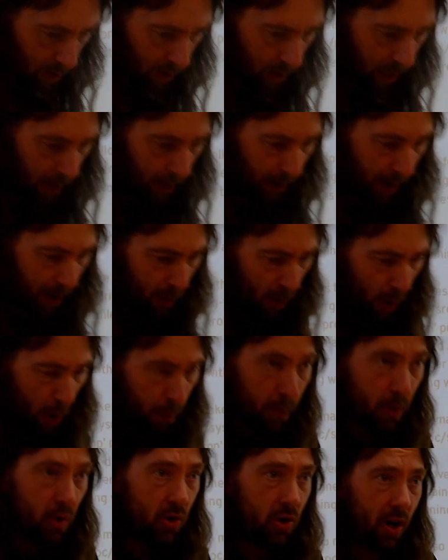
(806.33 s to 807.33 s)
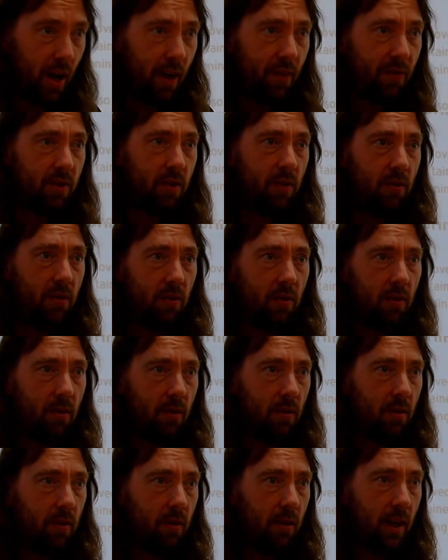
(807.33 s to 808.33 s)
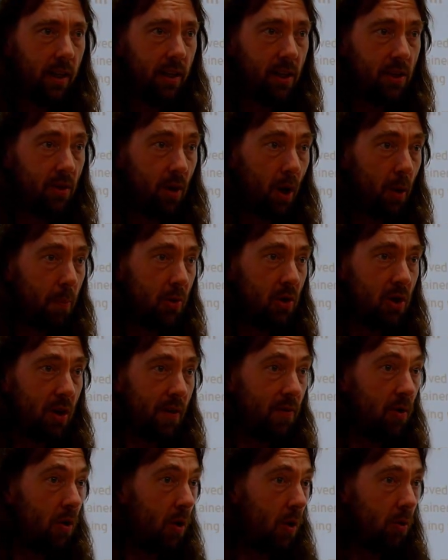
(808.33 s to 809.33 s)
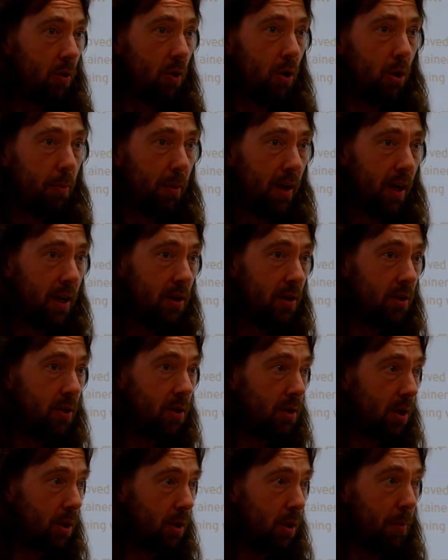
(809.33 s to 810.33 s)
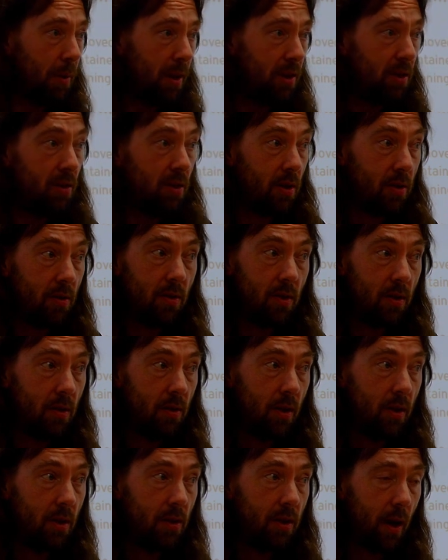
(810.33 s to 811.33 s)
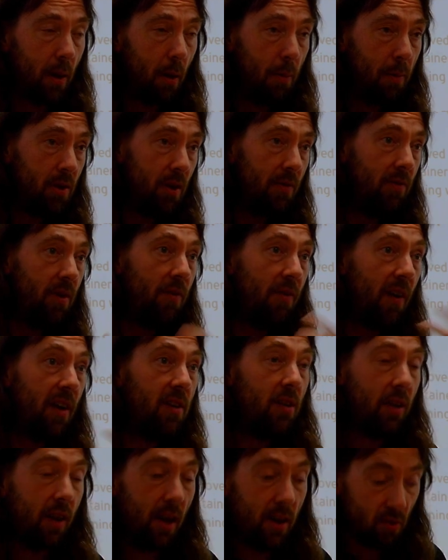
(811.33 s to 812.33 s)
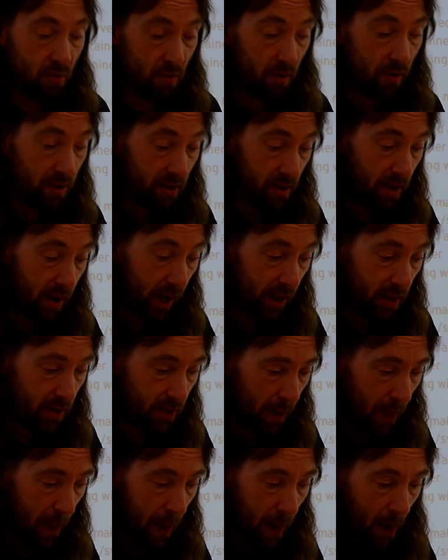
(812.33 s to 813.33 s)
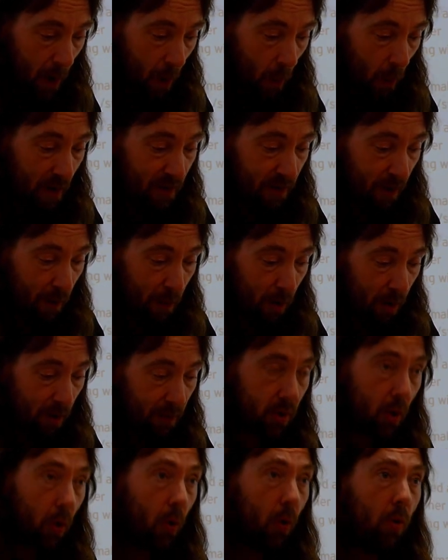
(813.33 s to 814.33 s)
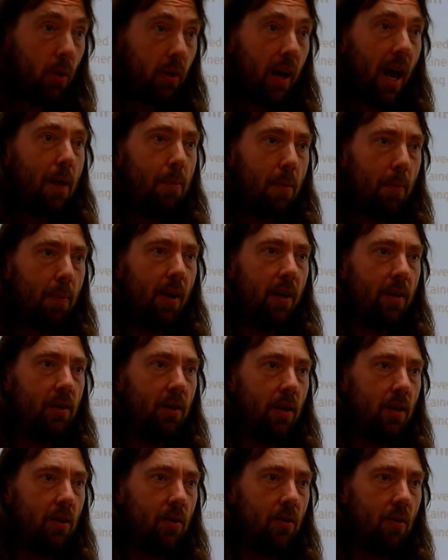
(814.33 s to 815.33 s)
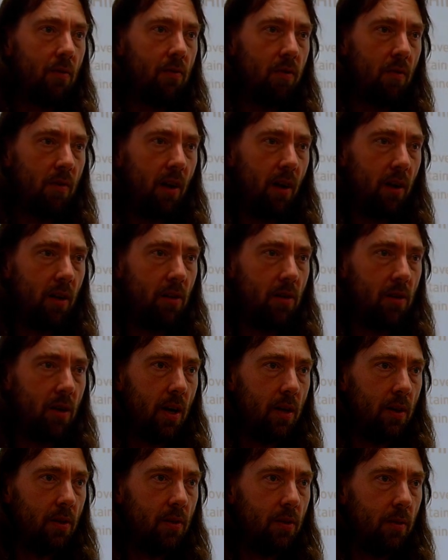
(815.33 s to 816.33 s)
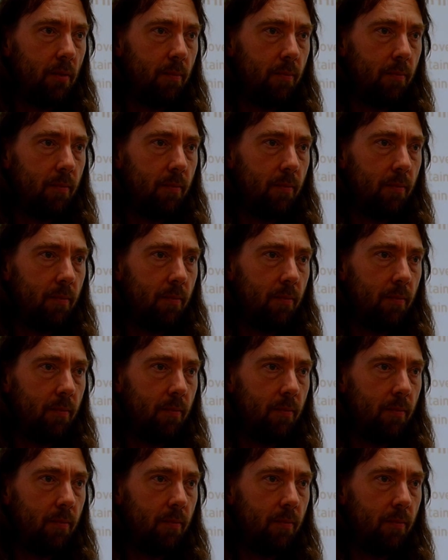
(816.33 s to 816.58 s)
Now, how Openshift, and this is Openshift, not Kubernetes, because Kubernetes doesn't do this. How Openshift defends against root is this. We've removed all capabilities from running containers.